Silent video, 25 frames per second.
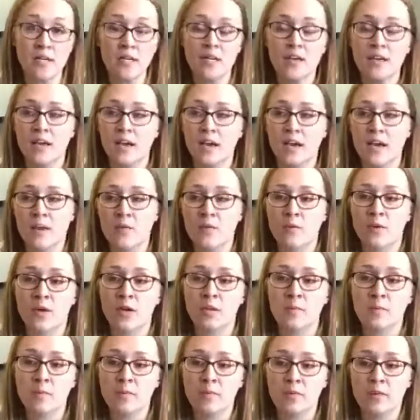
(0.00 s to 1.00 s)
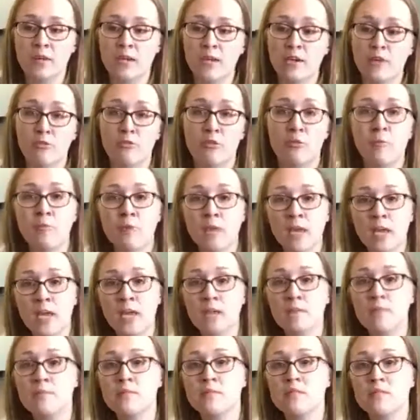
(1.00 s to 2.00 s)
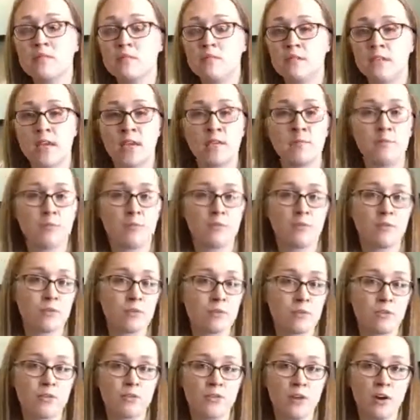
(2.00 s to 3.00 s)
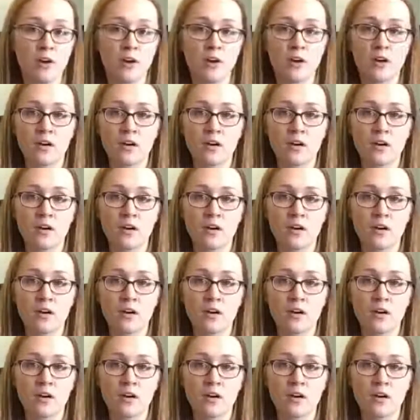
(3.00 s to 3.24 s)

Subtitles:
And we're going to be playing group games, games with you and your dog,